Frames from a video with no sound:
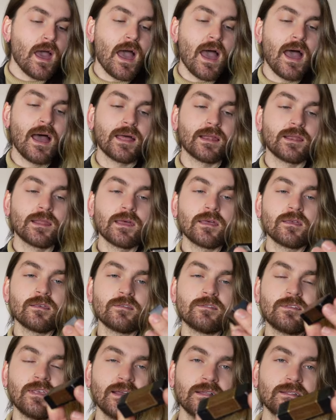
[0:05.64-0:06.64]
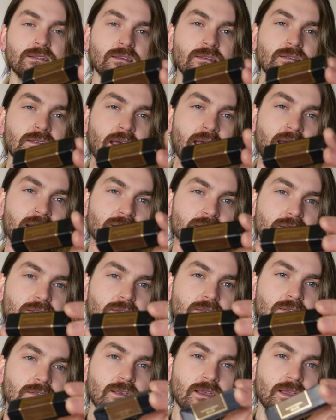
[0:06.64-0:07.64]
at Zegna's
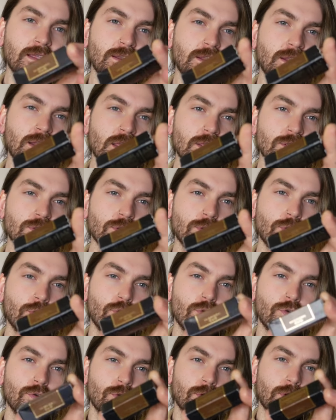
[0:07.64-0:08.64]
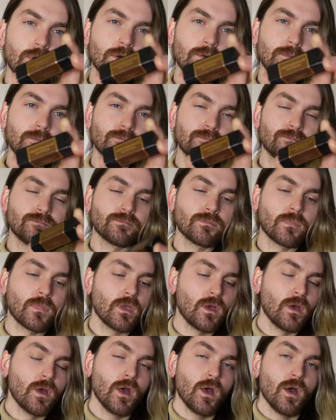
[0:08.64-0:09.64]
Essence Indonesian Oud.
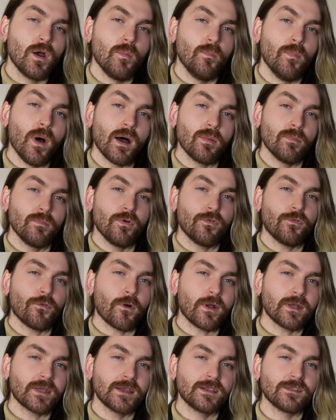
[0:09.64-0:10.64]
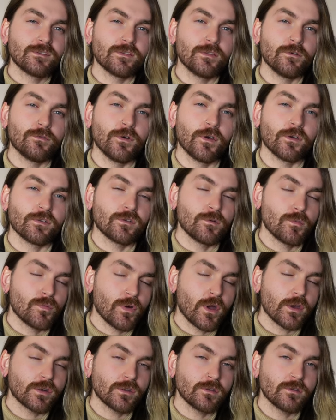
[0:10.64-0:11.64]
But before I get into the first
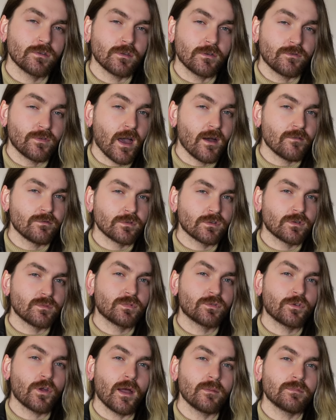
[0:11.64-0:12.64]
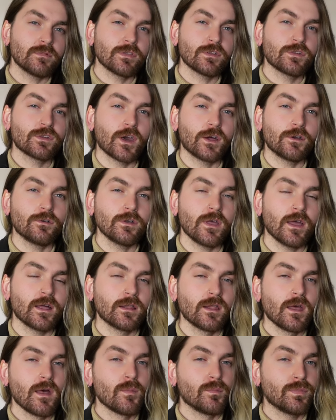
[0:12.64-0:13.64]
impressions, if you haven't subscribed to the channel
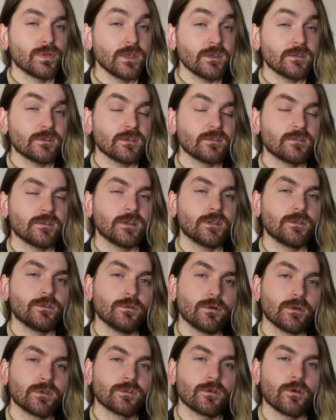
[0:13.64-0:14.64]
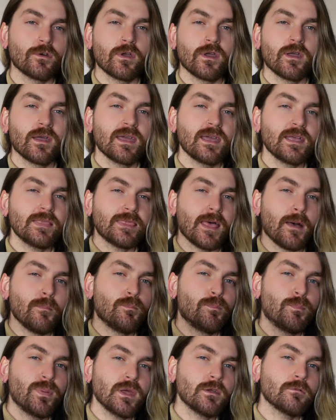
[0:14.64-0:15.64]
yet, please consider doing so. Hit
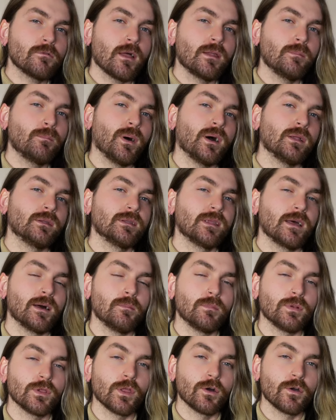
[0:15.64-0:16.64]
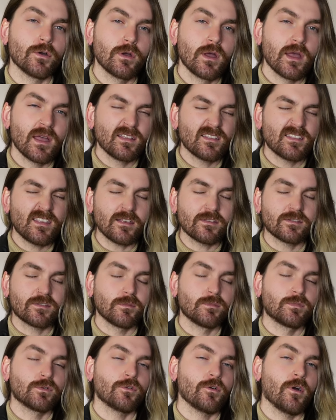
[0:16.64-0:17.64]
that big red button down below, it says
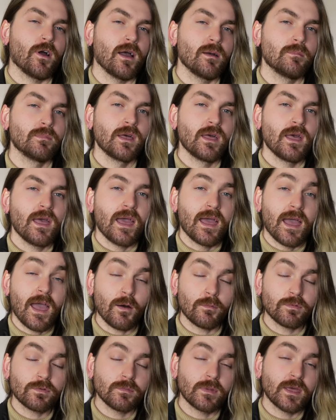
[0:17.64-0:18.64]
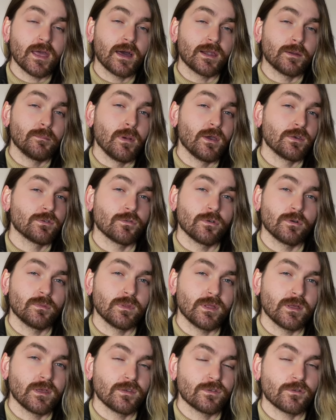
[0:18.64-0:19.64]
subscribe, helps me out
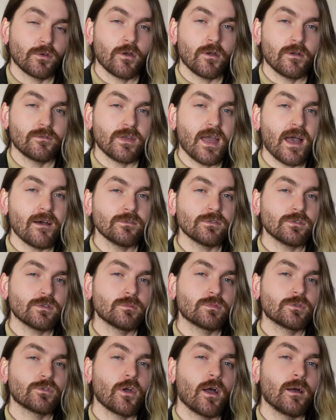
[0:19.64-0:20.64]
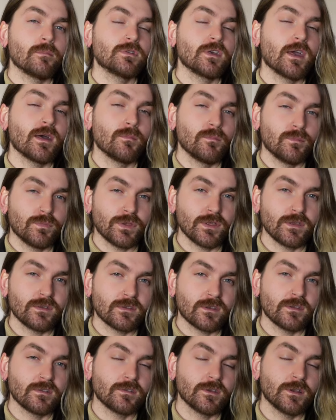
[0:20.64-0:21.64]
immeasurably. So if you haven't subscribed yet,
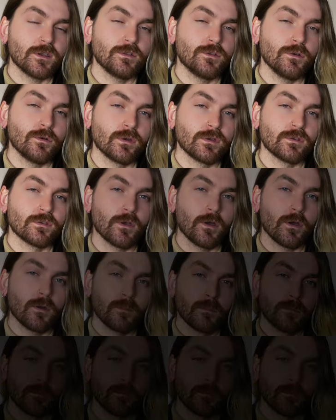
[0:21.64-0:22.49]
please consider doing so.